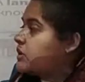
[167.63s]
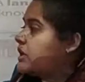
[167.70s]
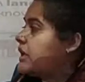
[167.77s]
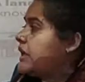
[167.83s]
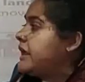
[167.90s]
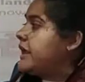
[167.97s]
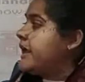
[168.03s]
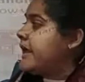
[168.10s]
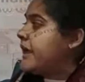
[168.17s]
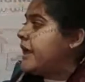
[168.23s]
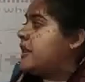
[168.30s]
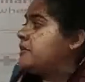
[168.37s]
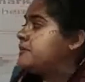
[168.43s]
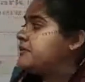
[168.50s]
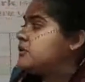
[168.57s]
key
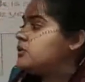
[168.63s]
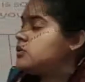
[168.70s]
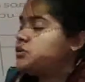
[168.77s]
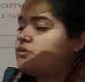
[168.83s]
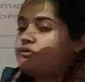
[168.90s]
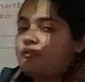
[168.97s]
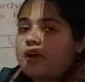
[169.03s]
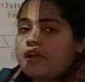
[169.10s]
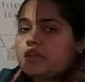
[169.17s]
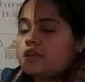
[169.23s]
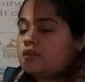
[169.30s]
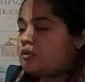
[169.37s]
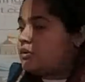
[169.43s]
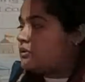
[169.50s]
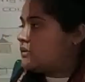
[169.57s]
helps you to
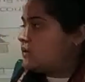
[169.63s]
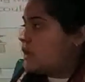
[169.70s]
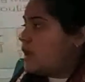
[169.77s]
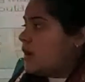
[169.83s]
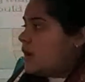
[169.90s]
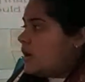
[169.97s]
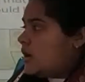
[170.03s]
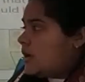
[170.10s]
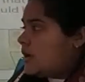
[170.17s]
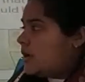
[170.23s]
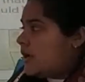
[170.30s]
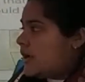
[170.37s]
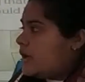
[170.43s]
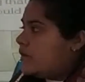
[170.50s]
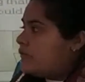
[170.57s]
find
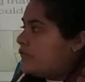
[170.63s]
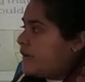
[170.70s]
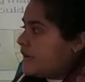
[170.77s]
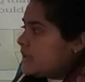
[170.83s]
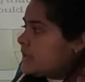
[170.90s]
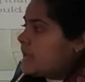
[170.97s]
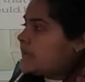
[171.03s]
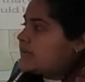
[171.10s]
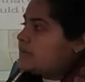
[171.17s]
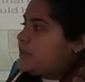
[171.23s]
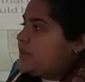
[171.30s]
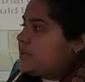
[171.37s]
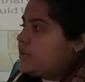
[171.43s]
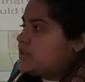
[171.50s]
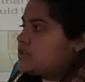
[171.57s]
the
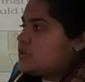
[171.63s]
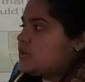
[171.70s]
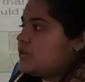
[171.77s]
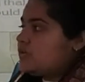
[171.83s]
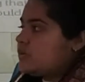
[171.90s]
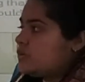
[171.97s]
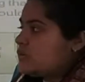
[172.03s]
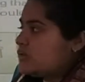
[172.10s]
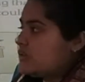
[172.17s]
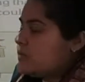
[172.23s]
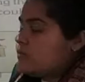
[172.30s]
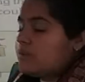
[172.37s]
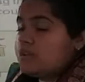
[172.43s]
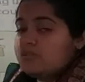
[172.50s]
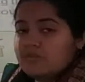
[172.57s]
explanation of those
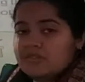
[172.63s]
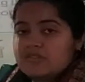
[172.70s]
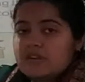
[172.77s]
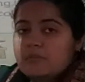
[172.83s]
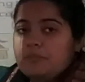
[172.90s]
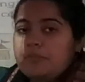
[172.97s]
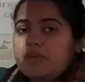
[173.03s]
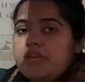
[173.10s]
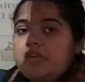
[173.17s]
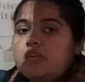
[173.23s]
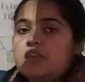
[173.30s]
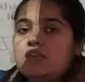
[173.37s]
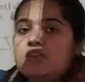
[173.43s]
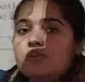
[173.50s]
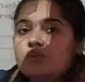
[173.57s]
symbols which are
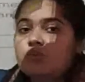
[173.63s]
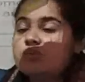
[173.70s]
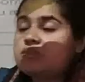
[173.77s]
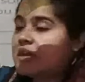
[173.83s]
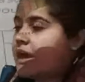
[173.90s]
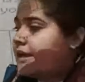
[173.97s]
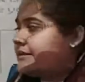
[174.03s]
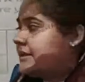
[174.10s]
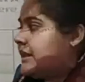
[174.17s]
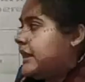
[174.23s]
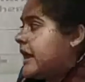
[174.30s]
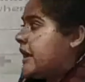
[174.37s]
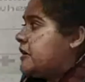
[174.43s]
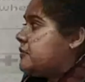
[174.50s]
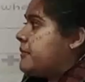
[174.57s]
being used as a
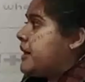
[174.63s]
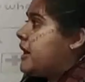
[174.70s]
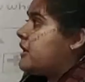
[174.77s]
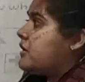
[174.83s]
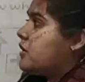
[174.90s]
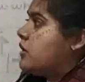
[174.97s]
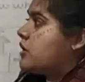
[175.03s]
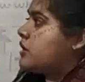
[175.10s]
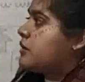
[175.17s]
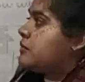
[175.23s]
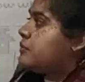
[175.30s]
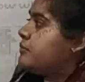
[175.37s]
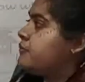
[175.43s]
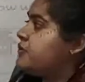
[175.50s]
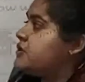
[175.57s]
landmark,
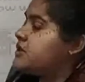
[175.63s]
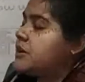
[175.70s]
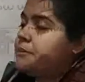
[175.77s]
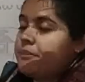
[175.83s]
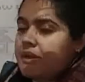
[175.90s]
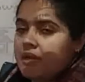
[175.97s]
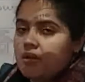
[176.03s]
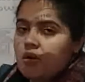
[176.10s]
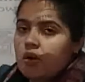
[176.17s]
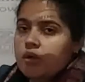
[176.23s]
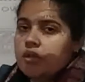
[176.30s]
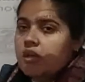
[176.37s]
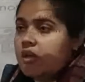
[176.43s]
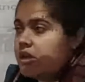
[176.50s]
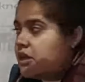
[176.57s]
which are made
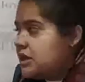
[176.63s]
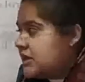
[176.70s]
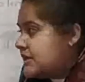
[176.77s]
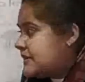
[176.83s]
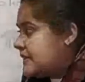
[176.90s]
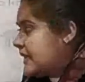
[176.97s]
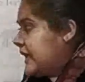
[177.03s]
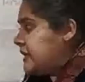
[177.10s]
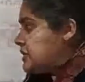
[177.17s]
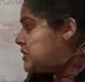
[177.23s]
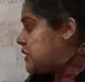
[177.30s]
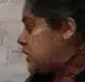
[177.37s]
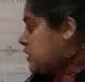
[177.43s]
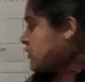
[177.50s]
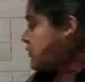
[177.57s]
on a sketch.
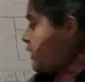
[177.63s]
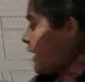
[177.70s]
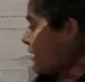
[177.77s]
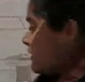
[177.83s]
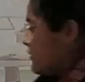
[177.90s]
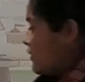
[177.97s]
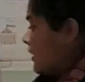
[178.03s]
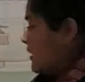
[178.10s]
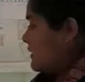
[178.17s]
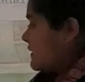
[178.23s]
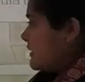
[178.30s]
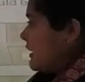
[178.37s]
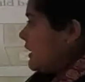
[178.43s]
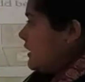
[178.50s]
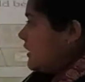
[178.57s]
So as you can
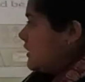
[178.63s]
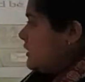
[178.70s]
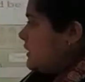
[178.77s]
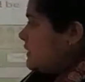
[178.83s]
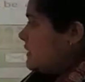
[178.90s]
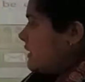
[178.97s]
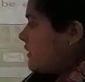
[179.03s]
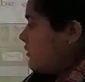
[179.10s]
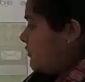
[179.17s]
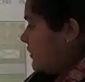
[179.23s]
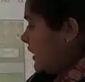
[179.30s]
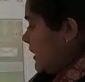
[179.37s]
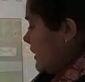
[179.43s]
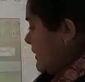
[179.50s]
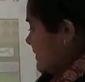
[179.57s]
see here, these are the
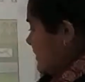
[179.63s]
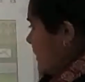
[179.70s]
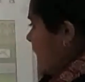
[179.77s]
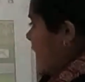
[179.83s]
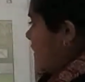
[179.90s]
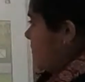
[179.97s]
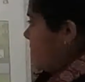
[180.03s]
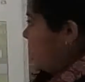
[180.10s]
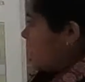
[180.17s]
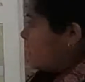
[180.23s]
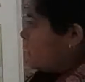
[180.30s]
various landmarks